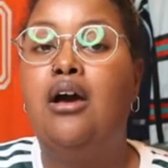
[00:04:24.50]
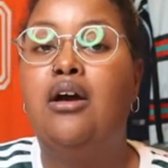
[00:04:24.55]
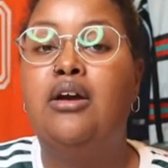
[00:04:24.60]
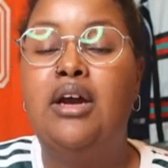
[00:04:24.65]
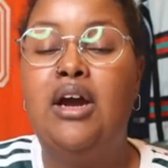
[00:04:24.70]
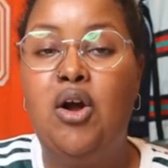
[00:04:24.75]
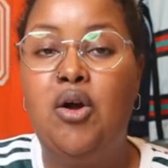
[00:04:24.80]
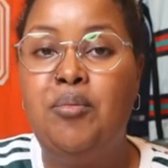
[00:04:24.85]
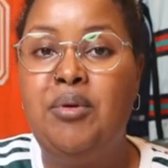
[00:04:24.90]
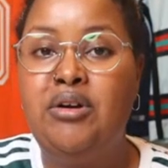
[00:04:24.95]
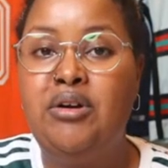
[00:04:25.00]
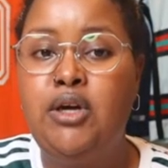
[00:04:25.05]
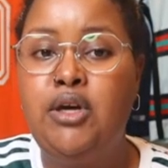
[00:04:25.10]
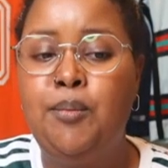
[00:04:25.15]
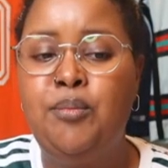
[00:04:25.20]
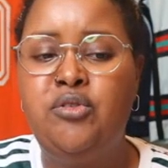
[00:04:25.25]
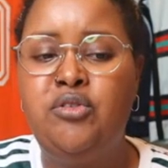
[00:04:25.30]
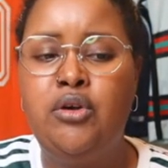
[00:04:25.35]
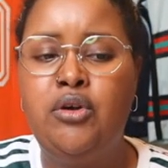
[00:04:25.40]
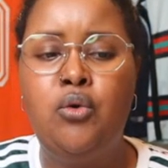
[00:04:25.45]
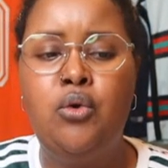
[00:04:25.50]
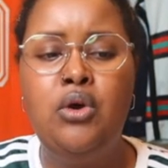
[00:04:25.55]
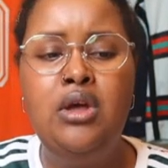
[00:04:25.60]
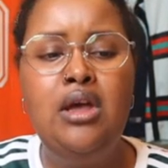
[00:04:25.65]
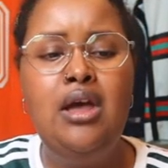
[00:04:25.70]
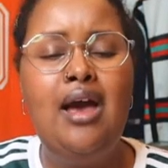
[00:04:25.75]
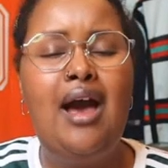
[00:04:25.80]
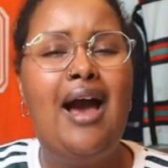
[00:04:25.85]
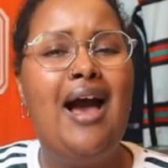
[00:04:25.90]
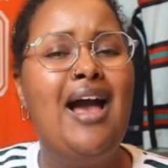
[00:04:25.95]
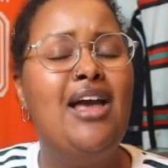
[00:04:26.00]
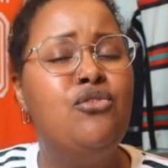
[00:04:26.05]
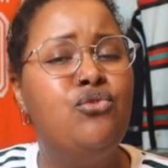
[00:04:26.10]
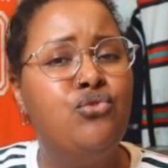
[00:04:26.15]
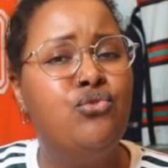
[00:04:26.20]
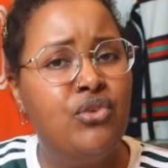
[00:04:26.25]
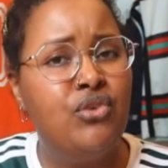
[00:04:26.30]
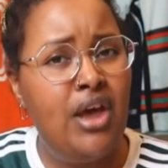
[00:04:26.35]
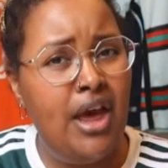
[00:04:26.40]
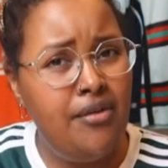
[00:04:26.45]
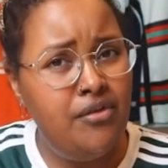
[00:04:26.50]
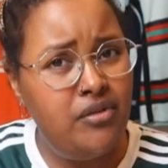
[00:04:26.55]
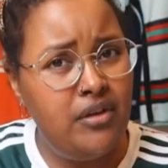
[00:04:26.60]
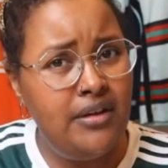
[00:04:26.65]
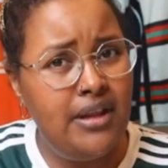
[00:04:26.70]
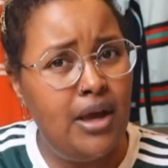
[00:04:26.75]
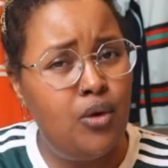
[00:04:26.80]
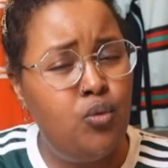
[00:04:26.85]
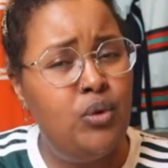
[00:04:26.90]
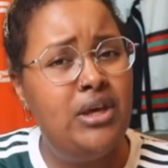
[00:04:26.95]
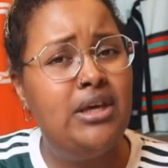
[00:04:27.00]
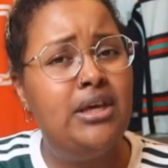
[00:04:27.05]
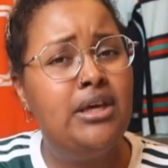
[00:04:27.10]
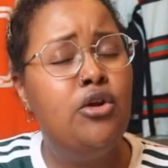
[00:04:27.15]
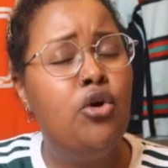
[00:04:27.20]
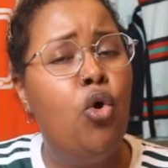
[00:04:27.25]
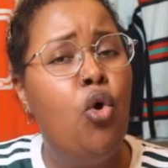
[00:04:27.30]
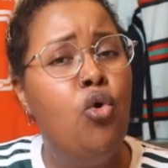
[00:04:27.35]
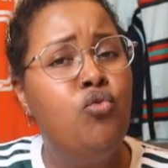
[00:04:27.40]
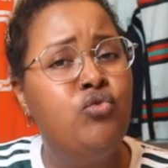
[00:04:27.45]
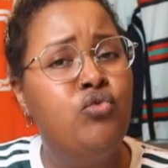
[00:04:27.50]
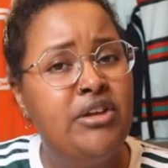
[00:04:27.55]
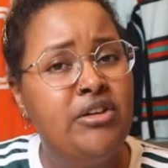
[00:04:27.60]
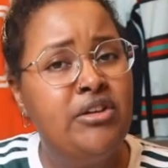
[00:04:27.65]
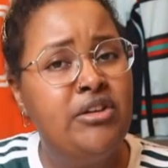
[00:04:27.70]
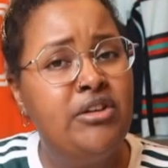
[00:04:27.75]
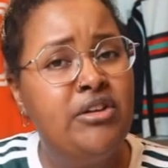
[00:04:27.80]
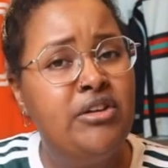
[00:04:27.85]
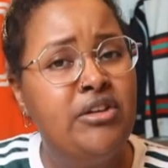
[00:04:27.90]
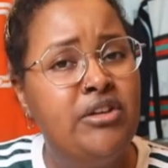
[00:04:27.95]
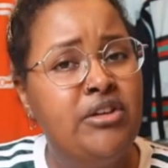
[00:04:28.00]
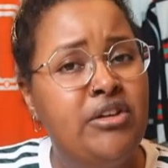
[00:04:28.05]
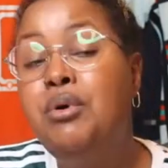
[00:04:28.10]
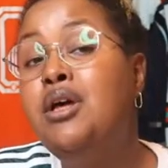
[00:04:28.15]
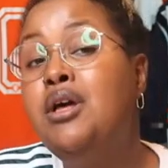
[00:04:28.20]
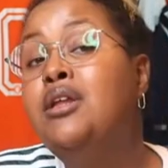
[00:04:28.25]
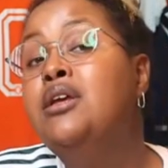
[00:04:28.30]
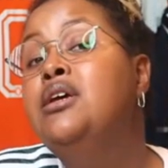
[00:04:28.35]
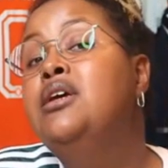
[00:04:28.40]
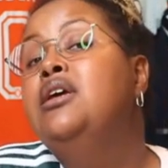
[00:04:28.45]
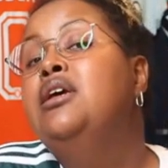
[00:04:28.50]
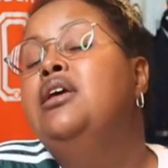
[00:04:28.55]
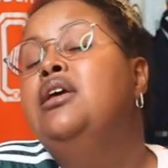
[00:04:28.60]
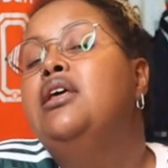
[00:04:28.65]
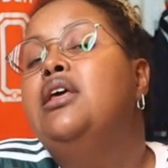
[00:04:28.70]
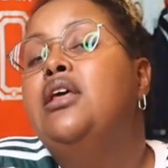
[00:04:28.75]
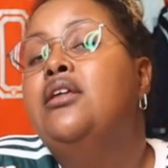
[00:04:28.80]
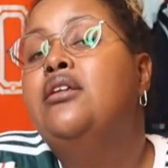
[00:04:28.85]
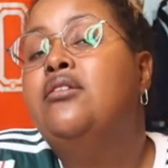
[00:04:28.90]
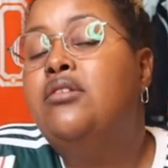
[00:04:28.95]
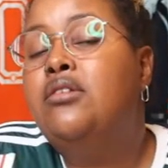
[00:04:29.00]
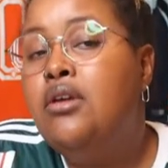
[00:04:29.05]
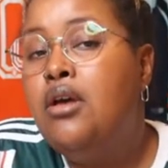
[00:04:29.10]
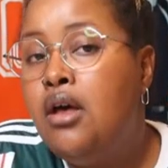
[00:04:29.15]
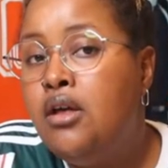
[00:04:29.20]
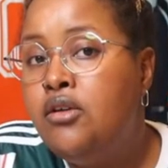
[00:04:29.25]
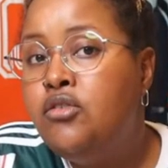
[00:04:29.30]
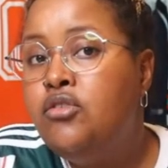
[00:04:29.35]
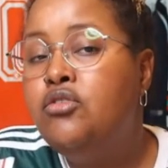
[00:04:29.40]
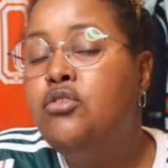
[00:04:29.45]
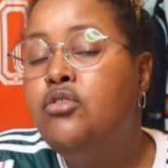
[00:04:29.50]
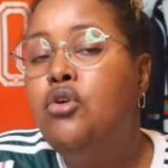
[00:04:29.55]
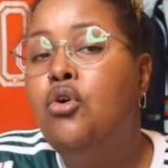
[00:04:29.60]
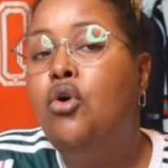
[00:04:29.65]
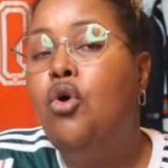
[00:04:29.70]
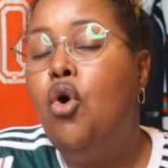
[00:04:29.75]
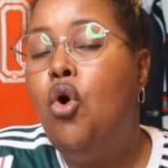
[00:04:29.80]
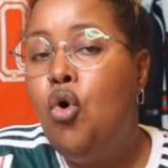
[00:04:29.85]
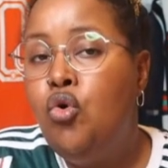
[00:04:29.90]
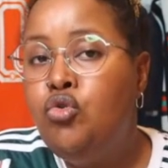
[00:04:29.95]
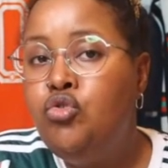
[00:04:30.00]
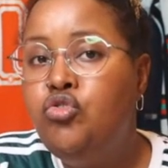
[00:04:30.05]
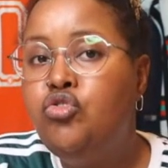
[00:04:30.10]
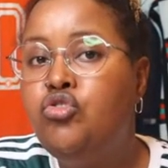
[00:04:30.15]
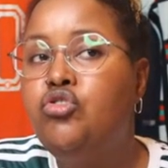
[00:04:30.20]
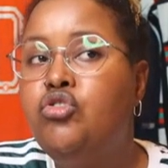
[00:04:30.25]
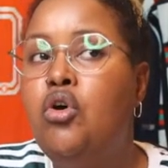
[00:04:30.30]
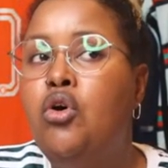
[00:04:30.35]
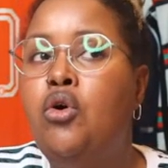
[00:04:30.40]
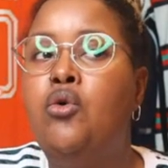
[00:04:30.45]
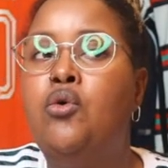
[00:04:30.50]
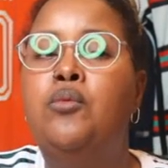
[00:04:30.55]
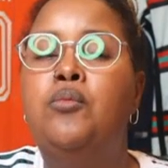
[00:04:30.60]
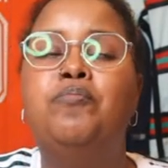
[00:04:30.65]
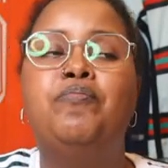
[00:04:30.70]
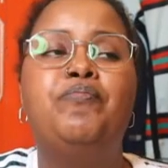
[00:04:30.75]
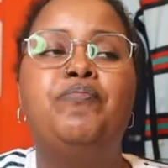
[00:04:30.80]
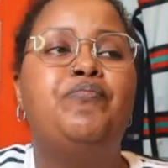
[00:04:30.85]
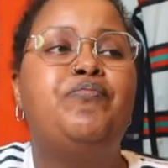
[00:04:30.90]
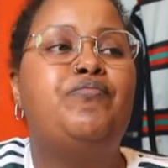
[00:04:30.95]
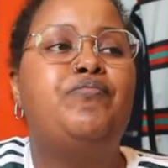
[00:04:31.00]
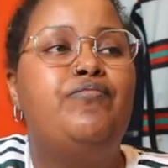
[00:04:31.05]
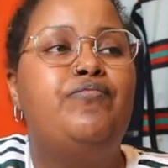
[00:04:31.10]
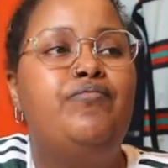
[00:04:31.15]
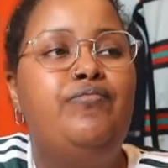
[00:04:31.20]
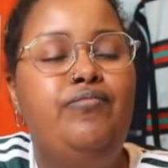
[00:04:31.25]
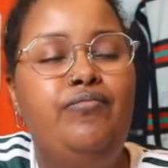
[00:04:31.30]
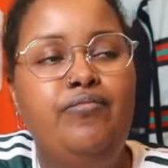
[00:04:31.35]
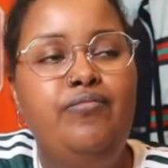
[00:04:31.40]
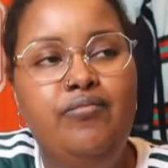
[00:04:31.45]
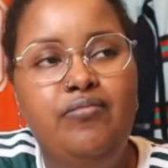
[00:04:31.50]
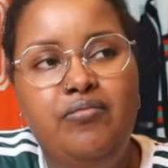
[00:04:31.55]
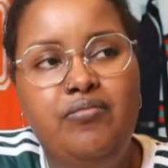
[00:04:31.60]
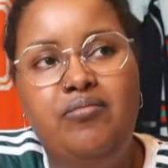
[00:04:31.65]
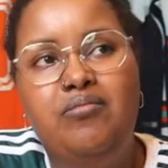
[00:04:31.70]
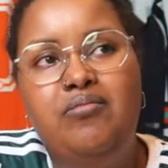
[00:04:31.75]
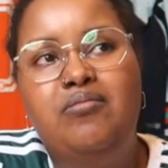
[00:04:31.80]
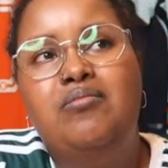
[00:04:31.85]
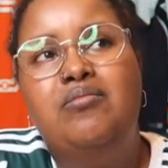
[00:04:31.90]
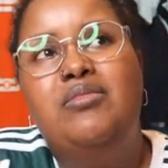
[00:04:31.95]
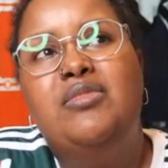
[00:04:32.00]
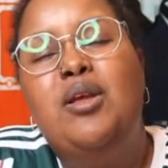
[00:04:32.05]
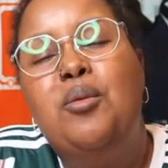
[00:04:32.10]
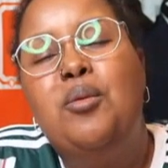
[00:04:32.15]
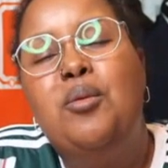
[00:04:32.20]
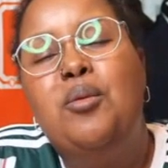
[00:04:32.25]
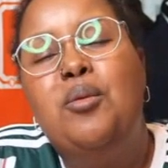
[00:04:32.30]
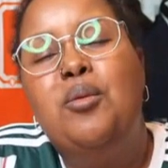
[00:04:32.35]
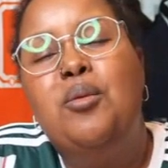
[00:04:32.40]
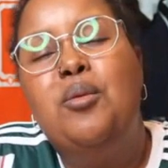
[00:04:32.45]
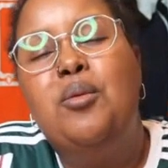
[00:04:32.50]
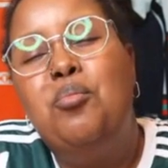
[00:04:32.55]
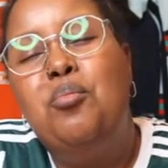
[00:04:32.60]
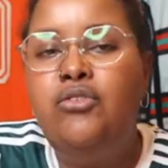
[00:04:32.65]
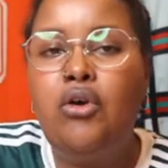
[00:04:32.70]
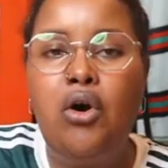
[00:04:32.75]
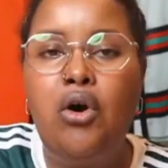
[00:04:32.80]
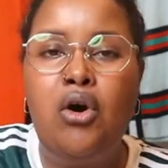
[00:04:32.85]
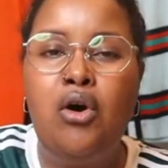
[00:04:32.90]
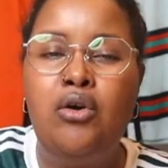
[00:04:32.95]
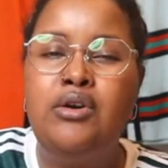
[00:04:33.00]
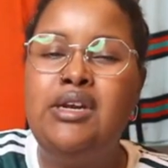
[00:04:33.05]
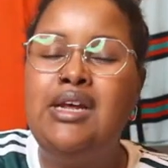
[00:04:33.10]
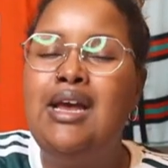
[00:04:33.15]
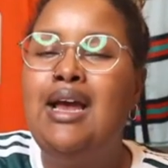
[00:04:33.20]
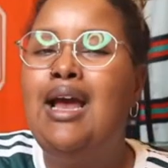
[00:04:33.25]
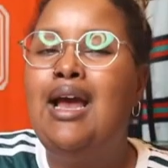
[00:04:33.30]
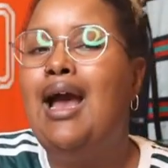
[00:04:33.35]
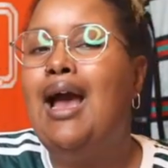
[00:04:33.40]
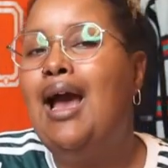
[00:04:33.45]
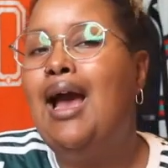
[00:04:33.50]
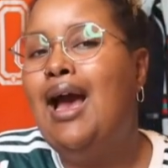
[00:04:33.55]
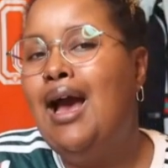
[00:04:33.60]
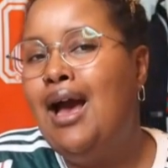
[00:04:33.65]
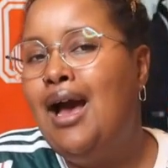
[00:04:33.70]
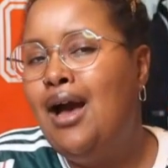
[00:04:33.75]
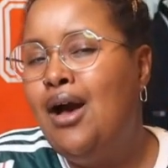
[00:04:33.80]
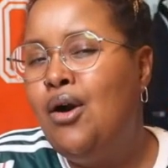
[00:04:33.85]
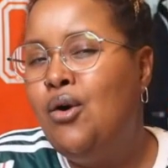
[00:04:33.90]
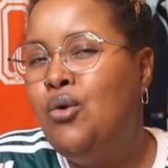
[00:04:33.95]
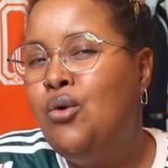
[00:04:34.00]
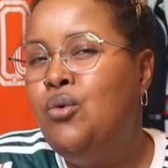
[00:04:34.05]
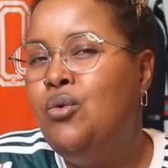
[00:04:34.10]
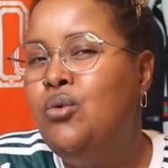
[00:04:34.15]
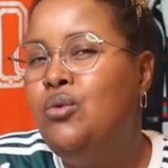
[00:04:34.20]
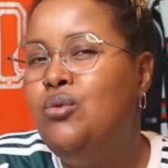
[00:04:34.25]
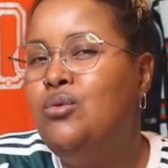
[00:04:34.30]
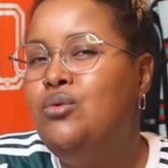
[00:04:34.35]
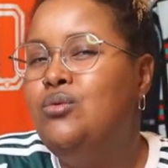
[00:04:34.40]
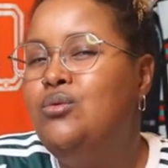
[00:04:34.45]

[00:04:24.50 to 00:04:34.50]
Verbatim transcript: Carabao Cup. So I fancy that we can hopefully do it, but it does also depend on how